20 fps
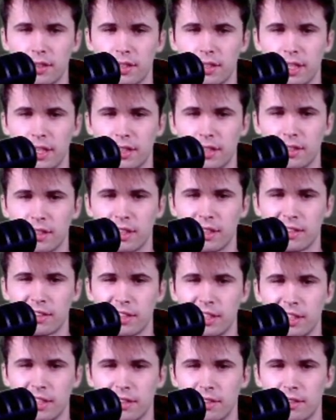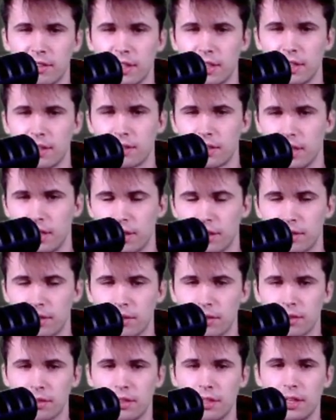takes, takes, takes, takes,
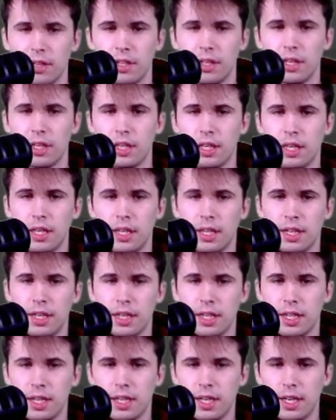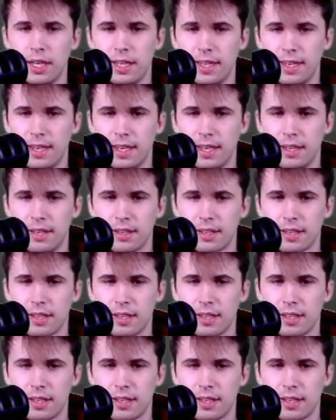takes. And